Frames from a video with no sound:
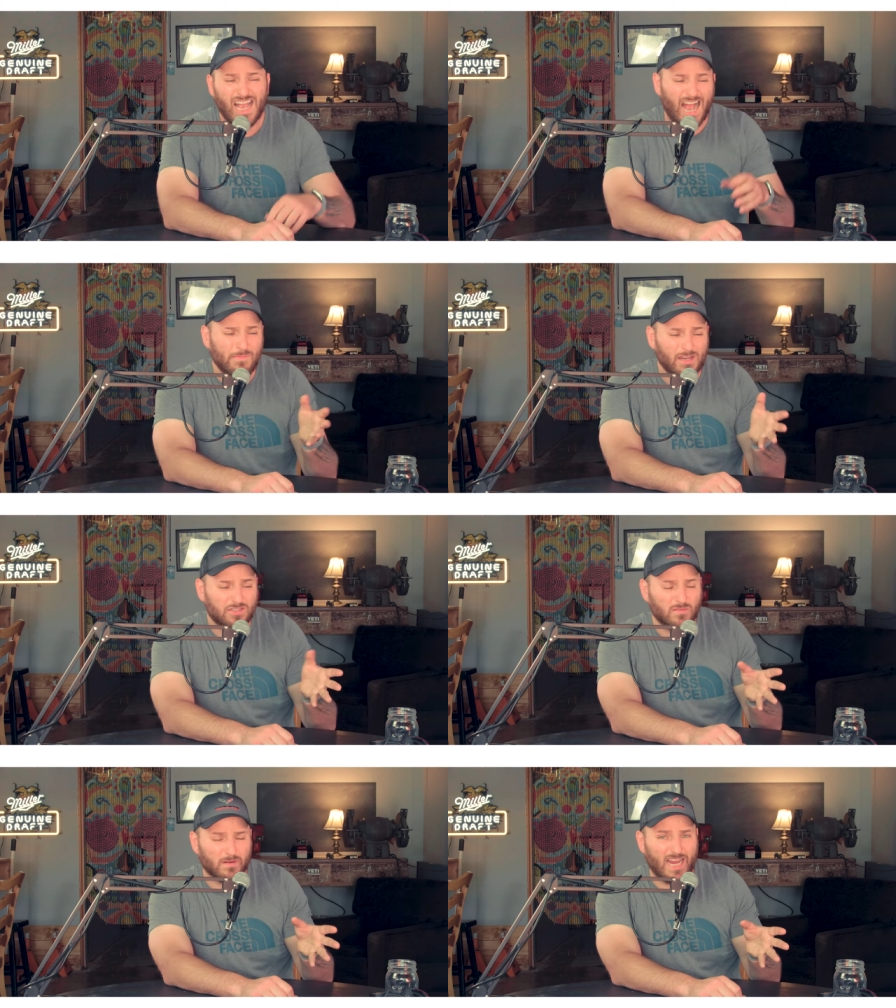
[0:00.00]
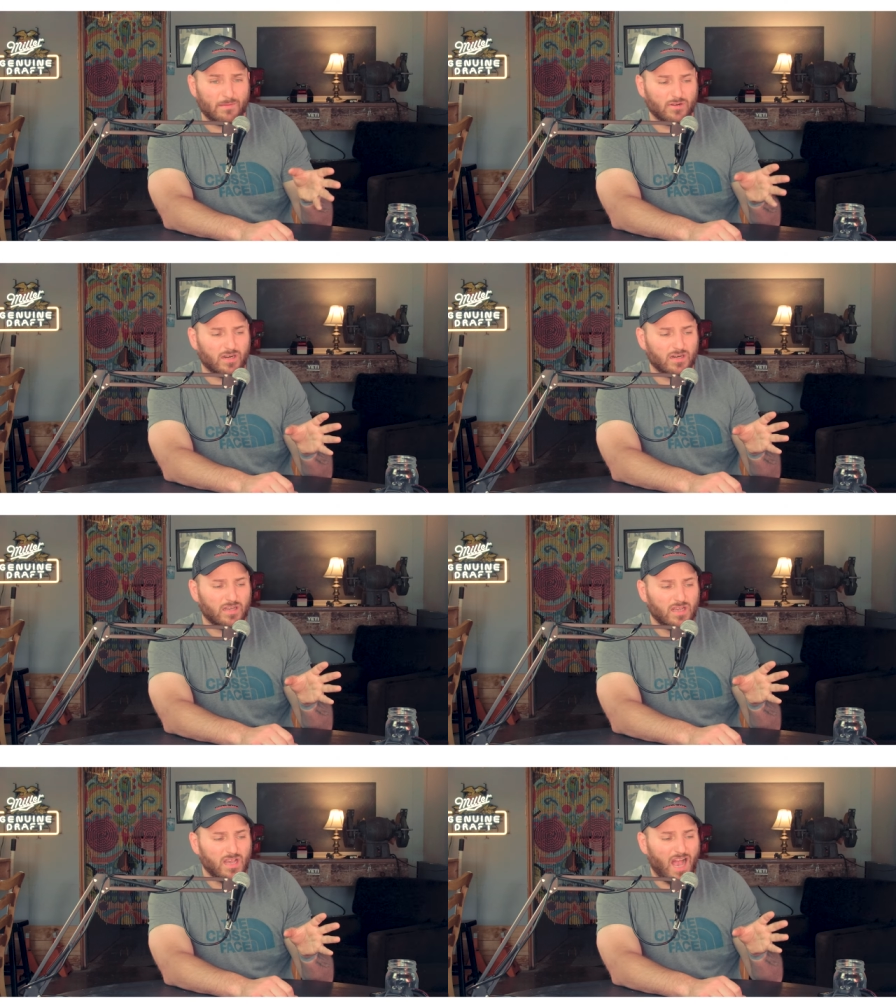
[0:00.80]
I'm not a super camera nerd.
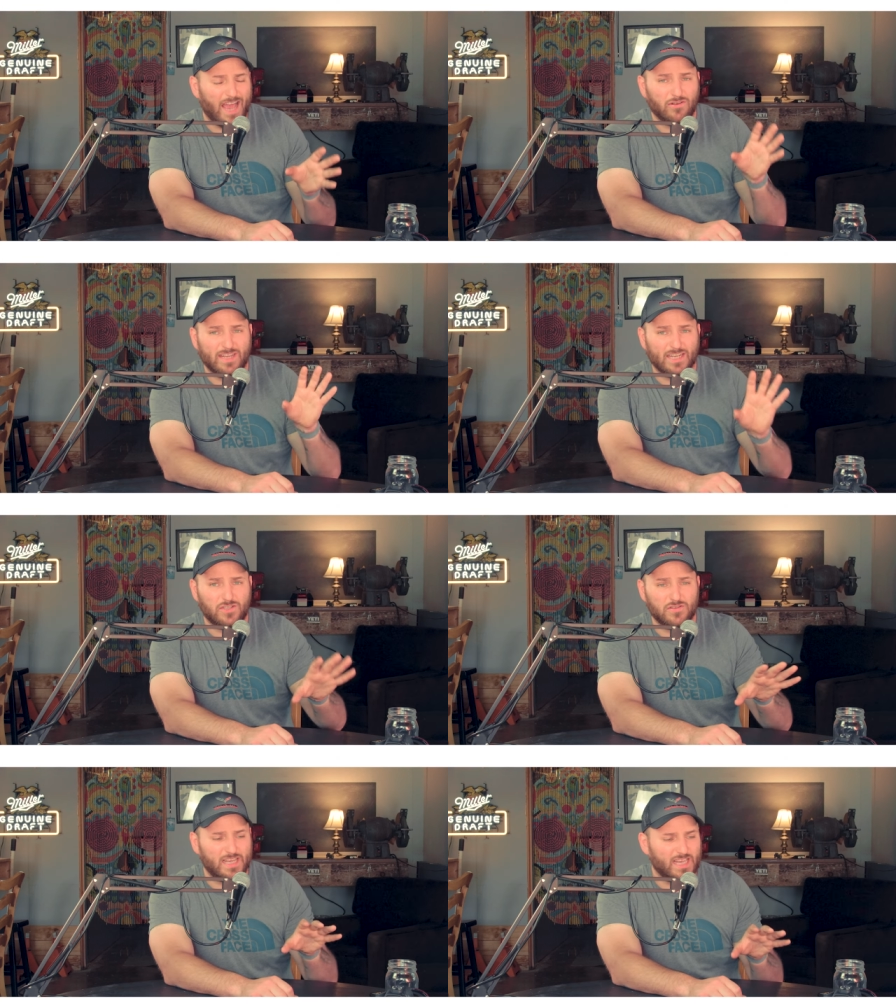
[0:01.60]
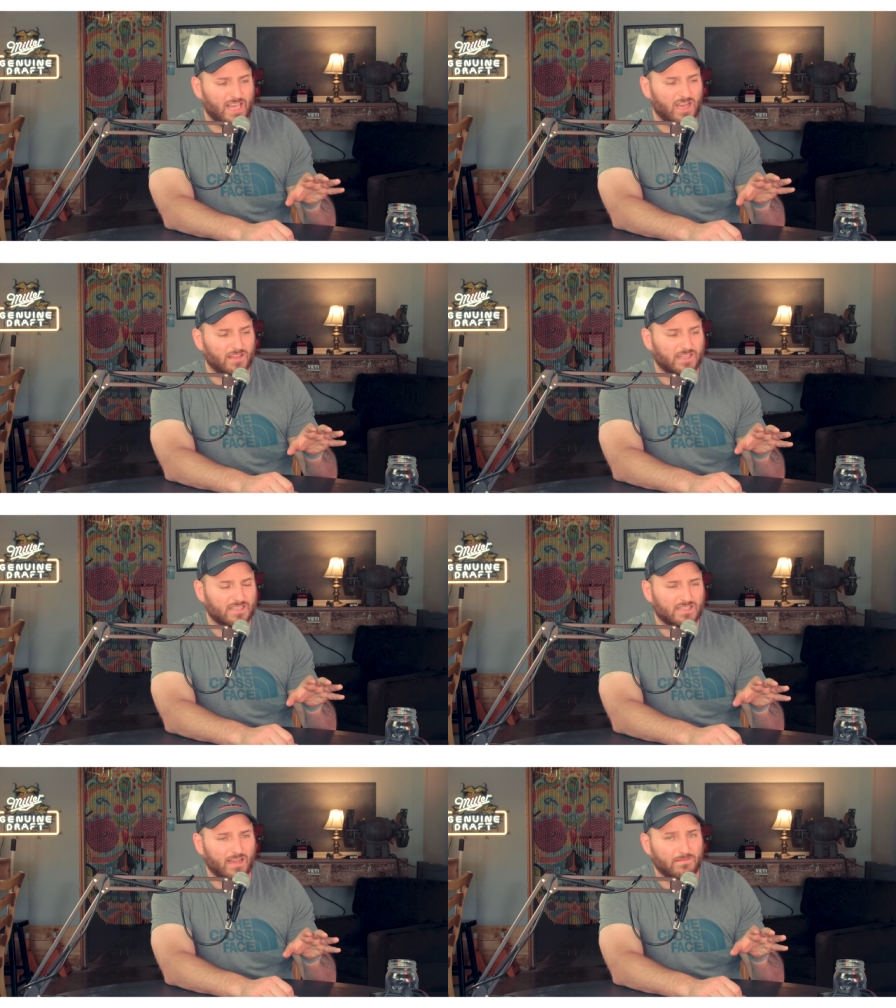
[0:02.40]
I don't get too geeky on this
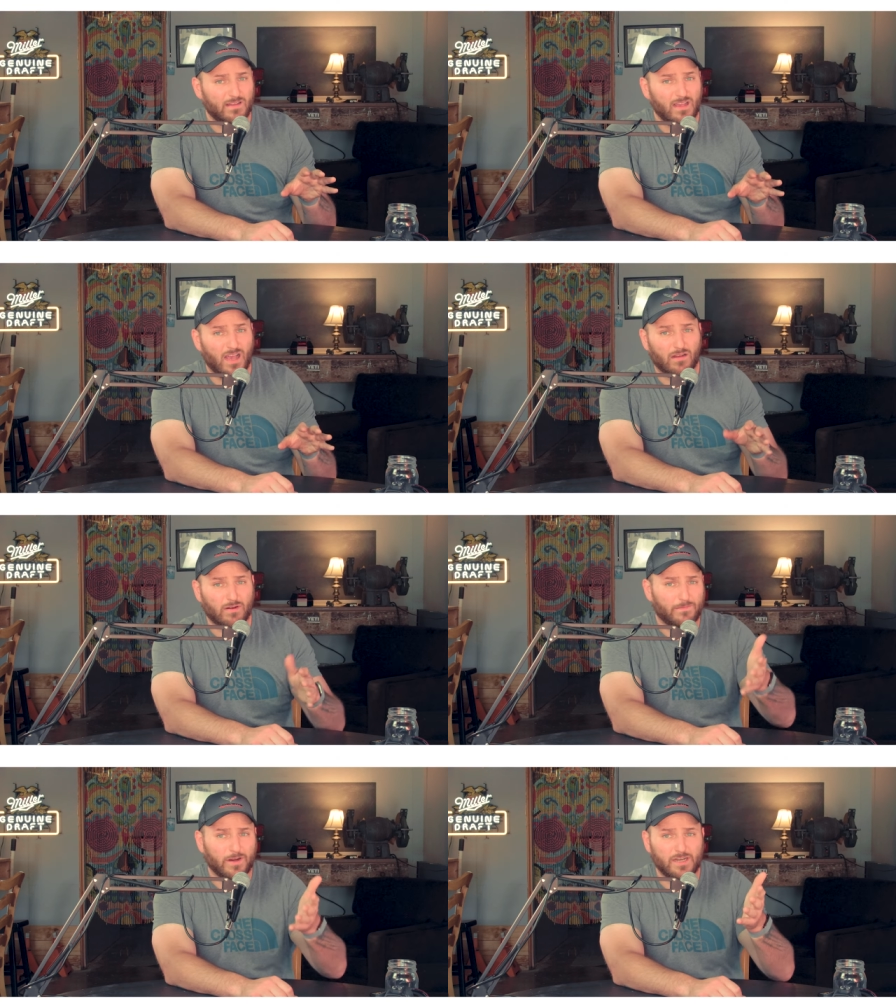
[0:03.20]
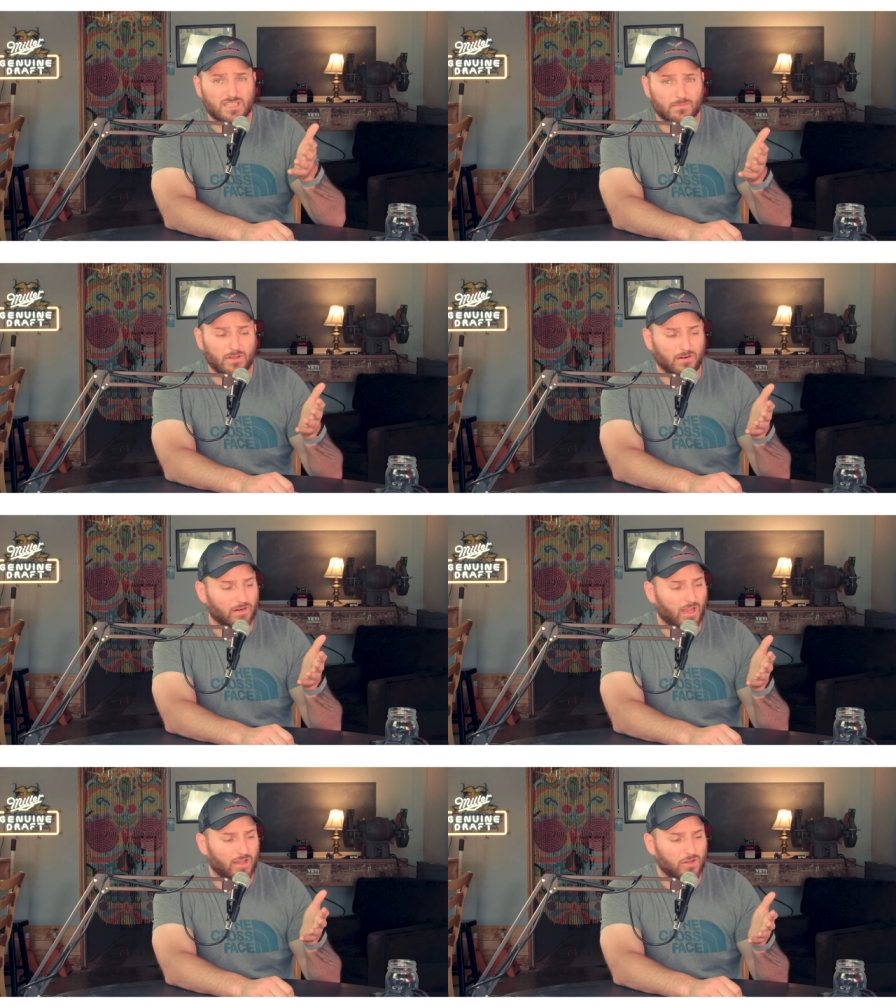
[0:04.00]
stuff. I'll refer you to some
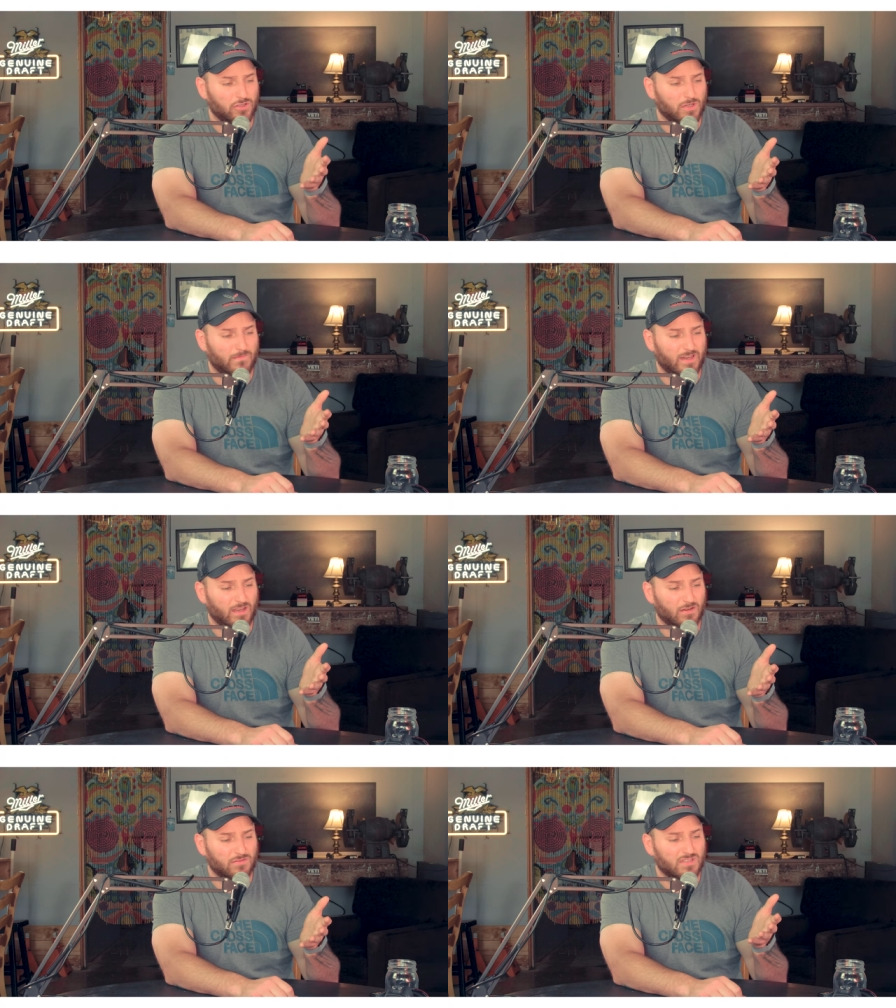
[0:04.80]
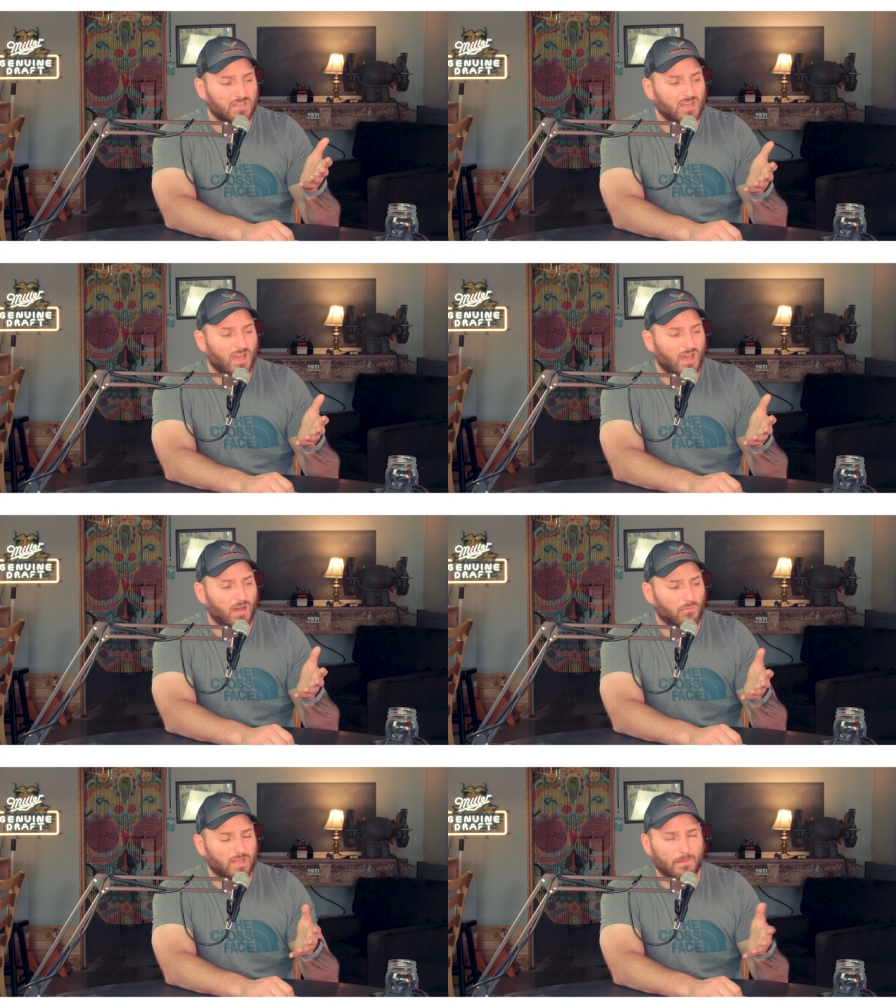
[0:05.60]
other uh, YouTube videos
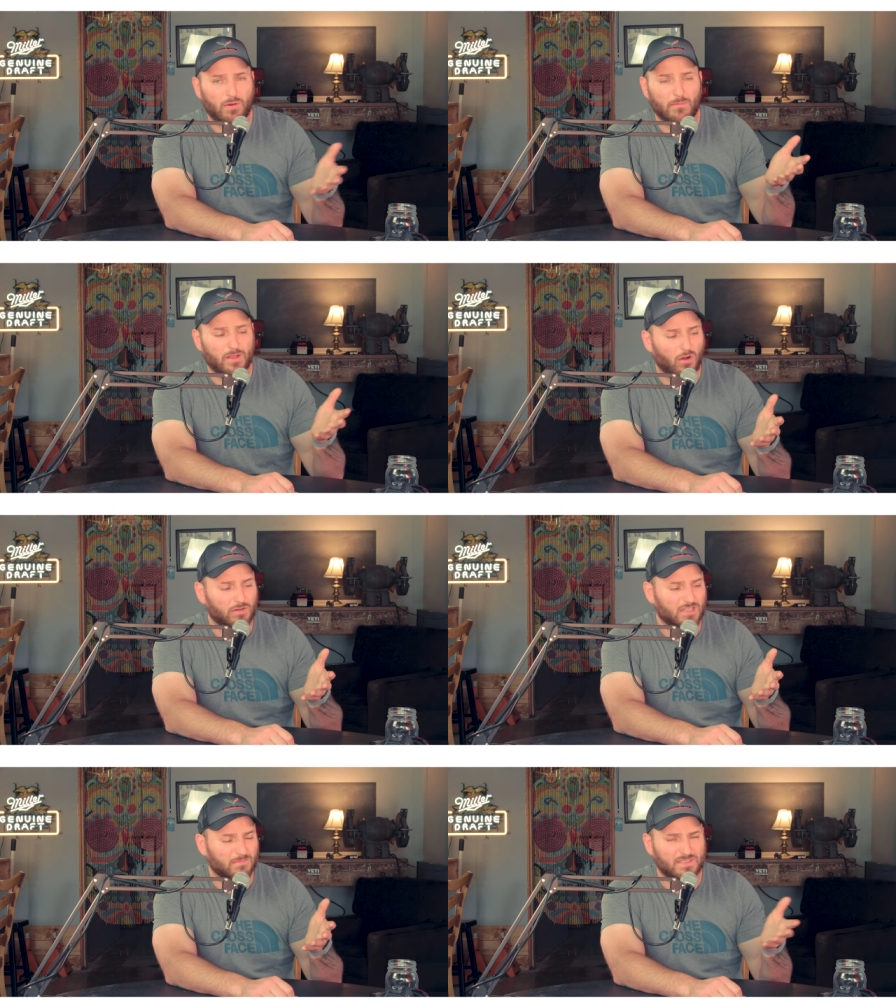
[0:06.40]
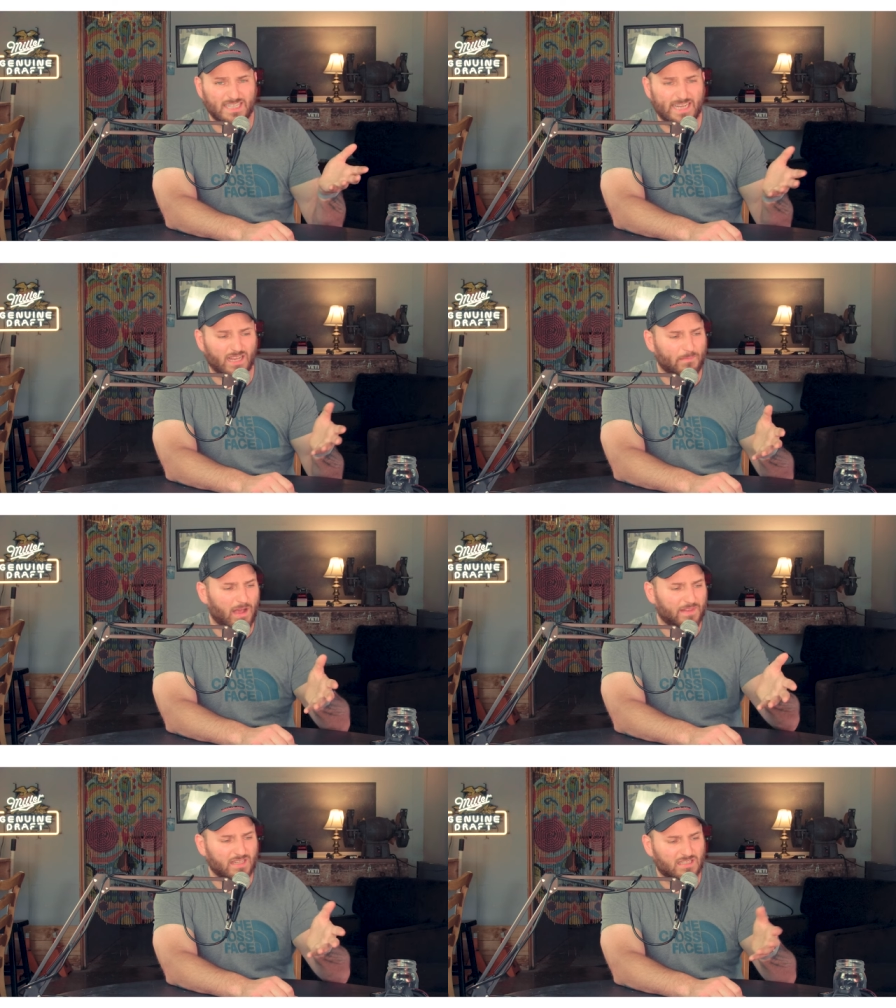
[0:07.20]
um, where they probably go into some detail
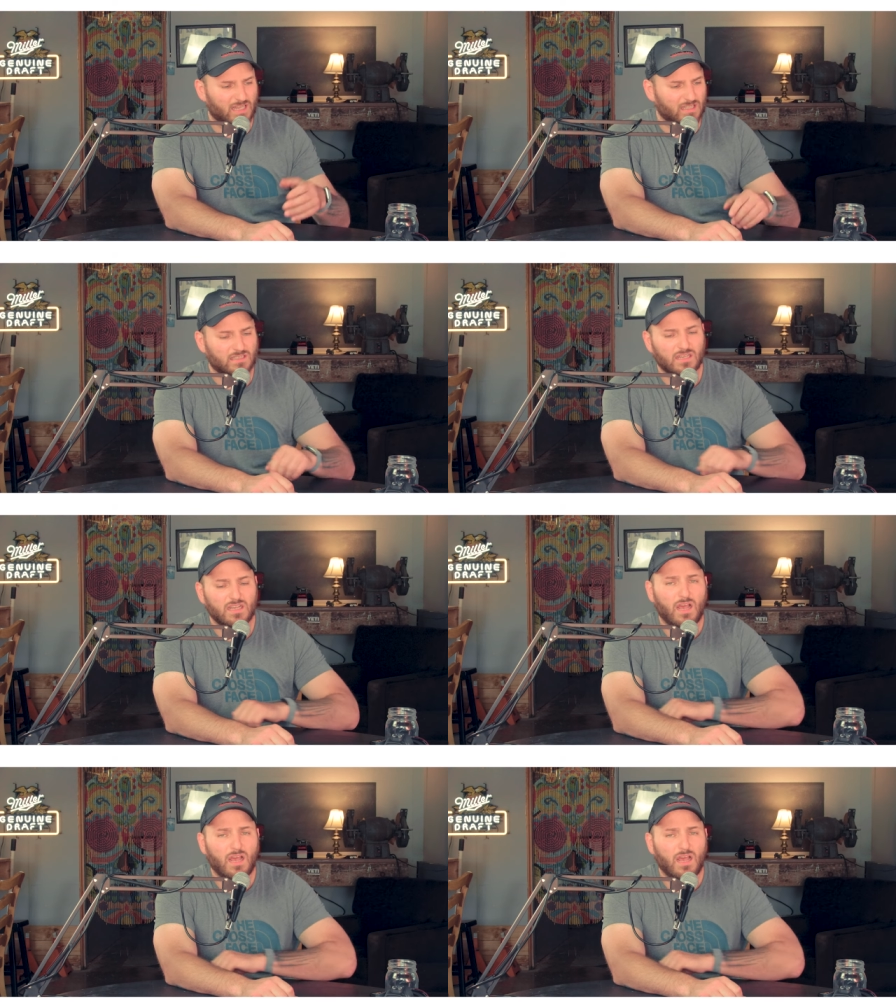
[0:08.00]
about these things.